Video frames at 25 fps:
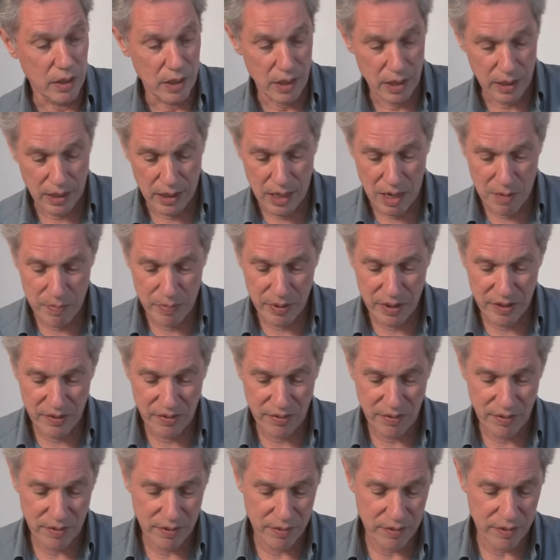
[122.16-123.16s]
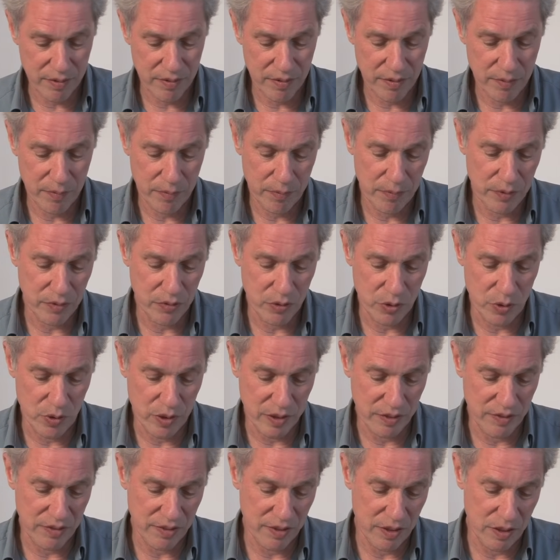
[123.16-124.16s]
A compass for
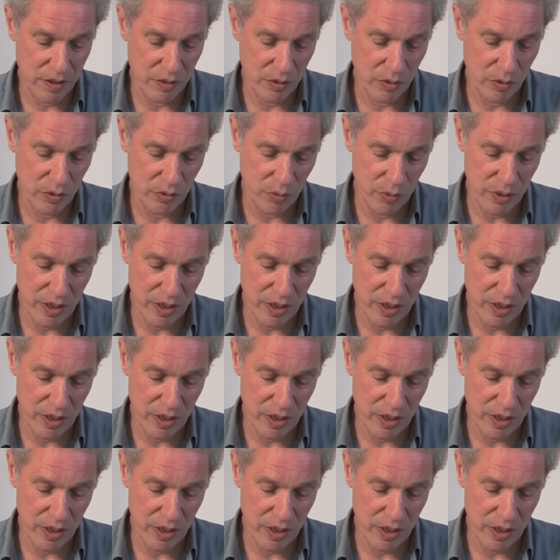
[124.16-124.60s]
drawing circles